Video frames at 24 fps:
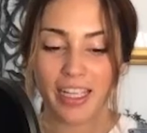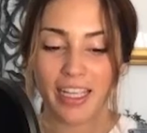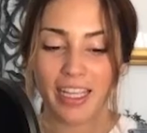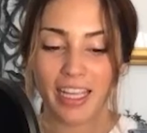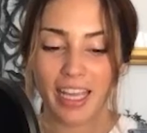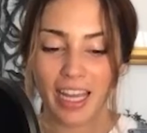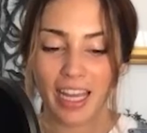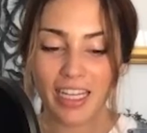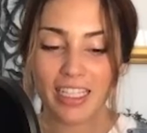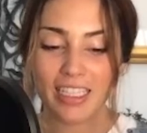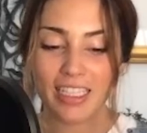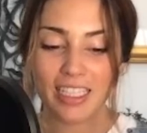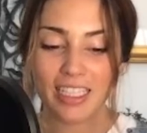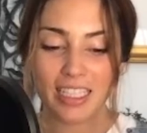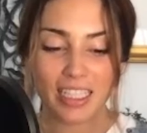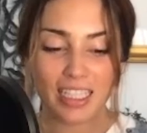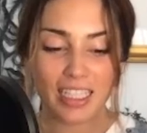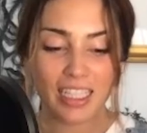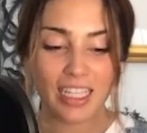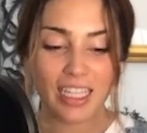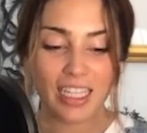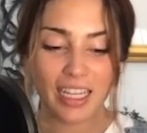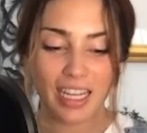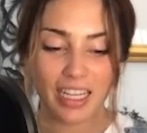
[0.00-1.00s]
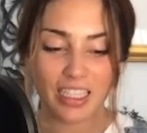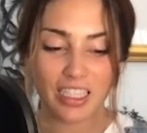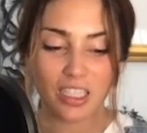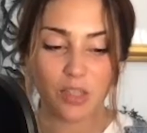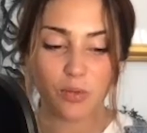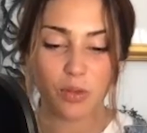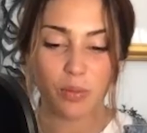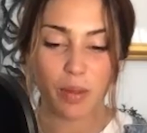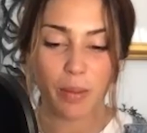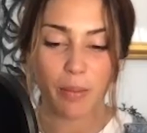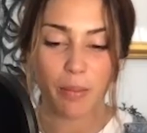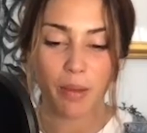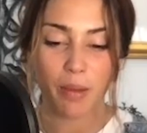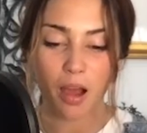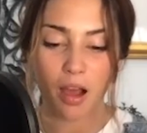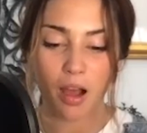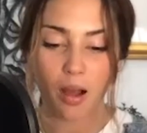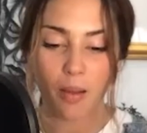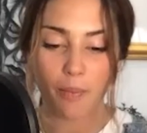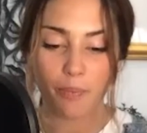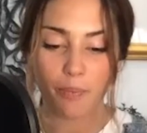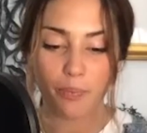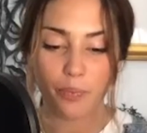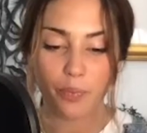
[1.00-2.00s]
and getting Dina connected with my
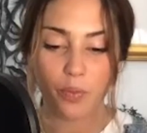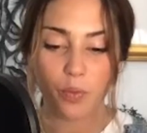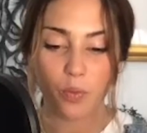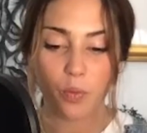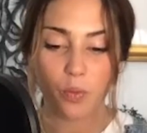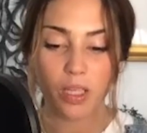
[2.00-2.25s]
mom,